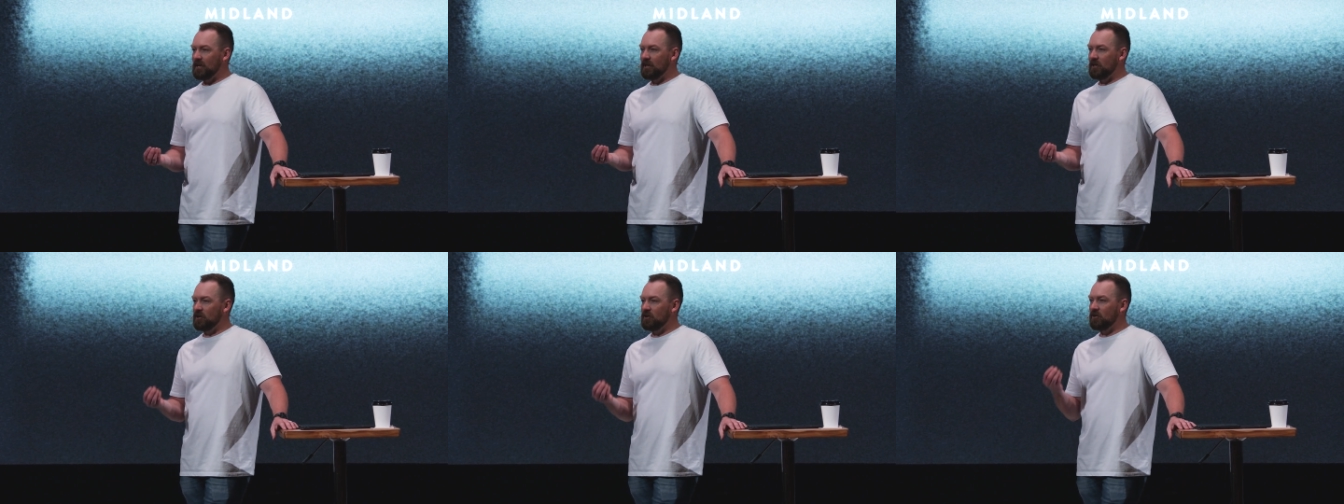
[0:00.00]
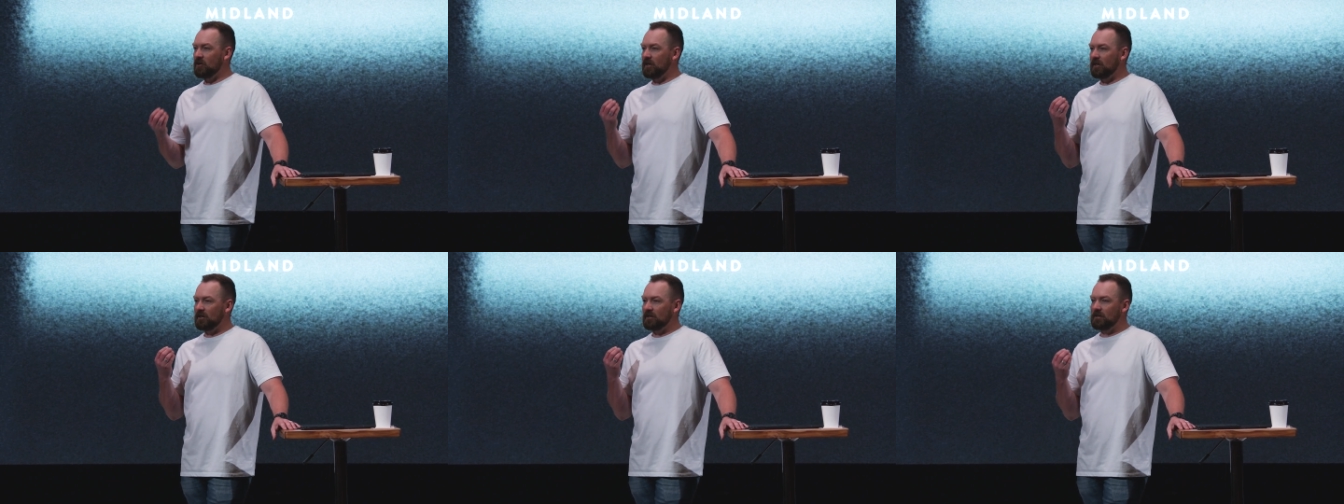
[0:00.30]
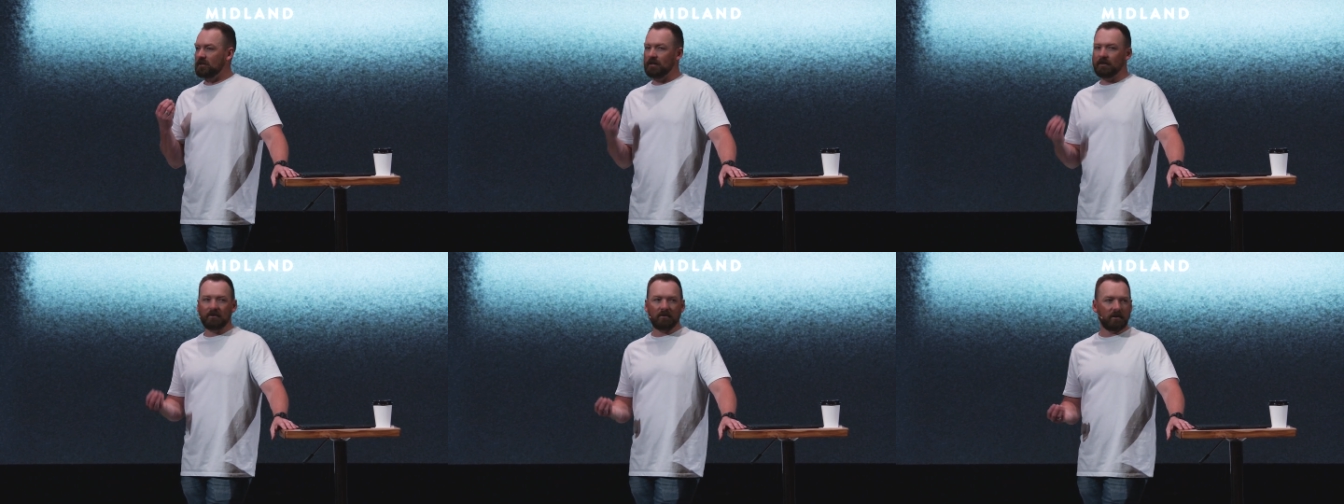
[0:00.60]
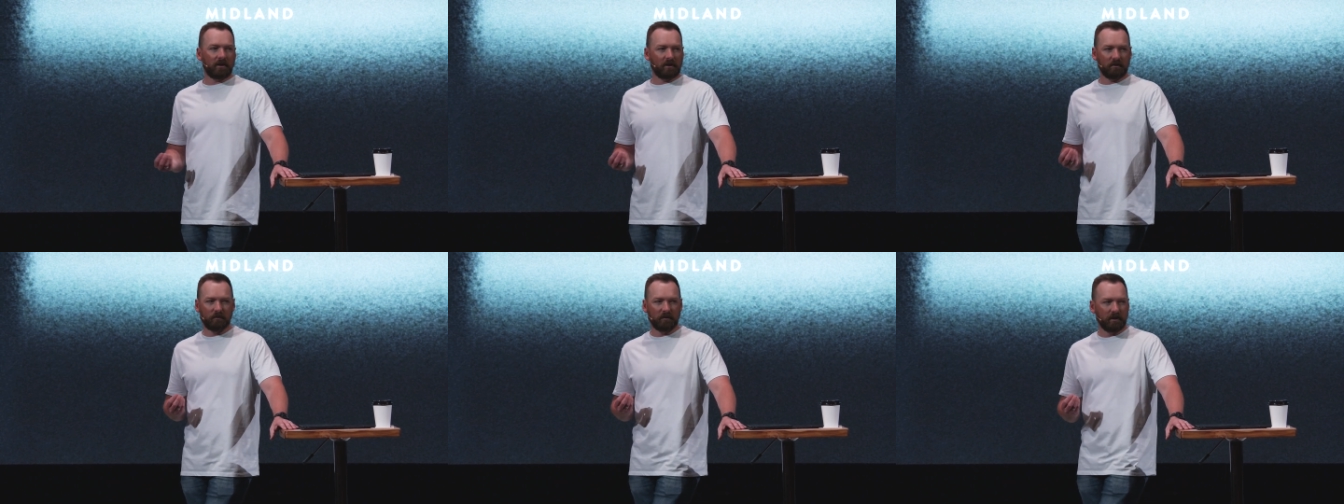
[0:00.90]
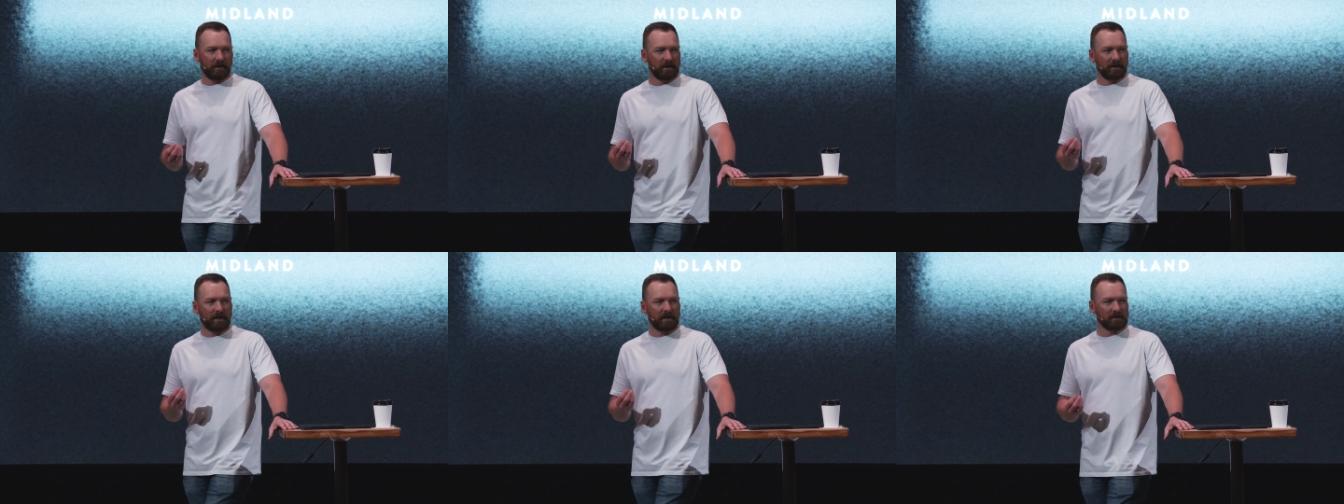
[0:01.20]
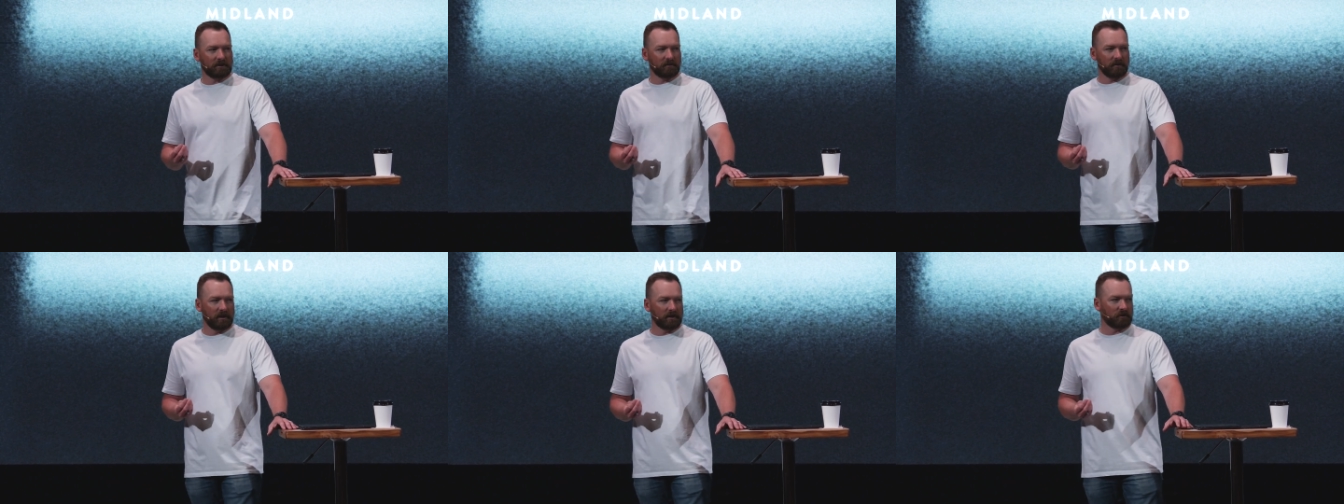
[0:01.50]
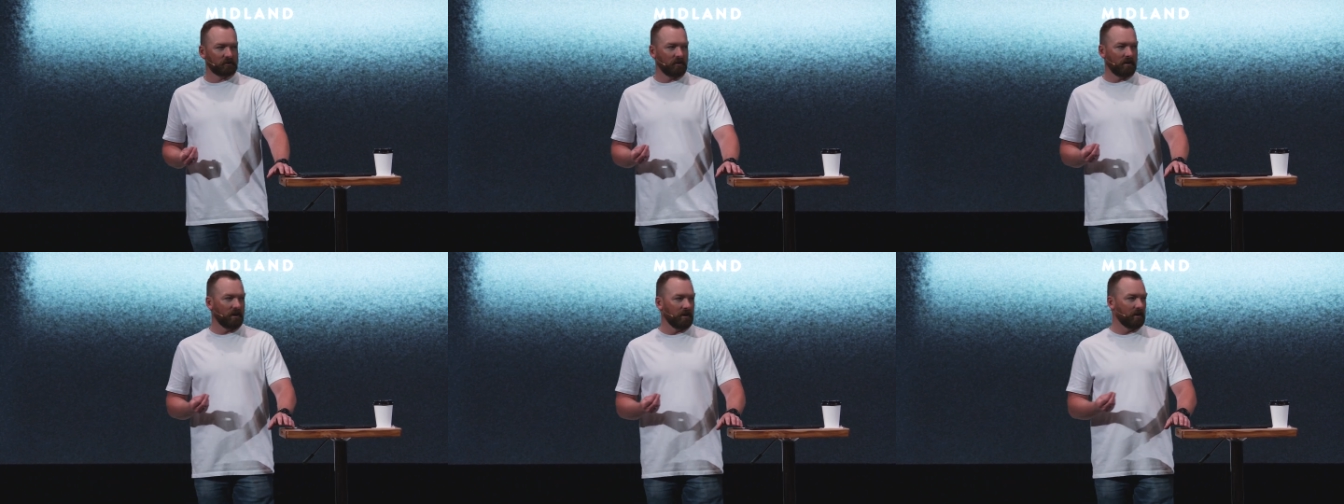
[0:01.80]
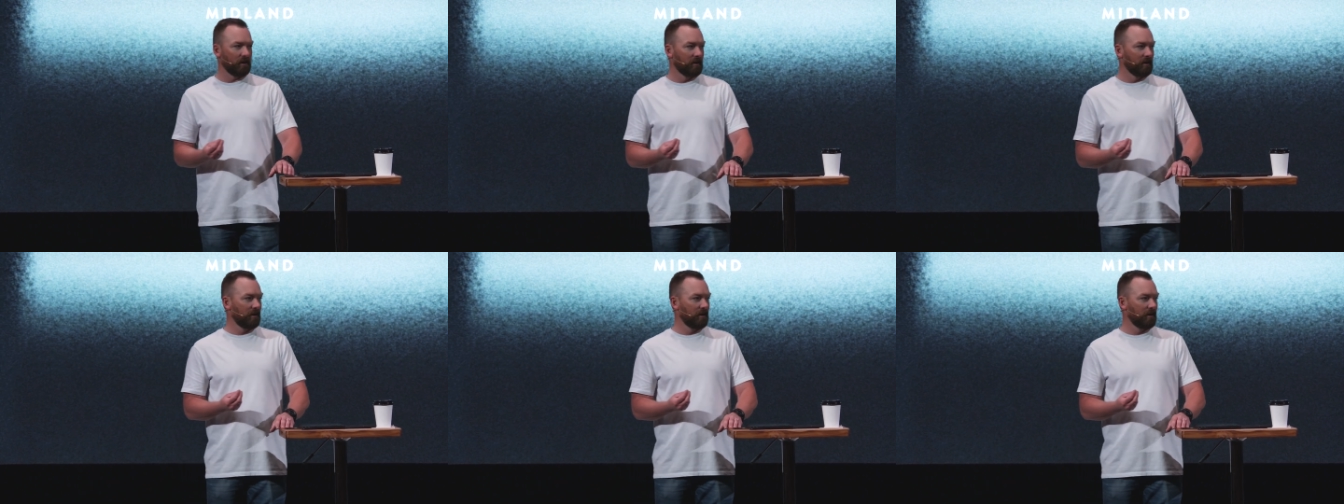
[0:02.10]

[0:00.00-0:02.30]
You're at dinner at a really nice restaurant,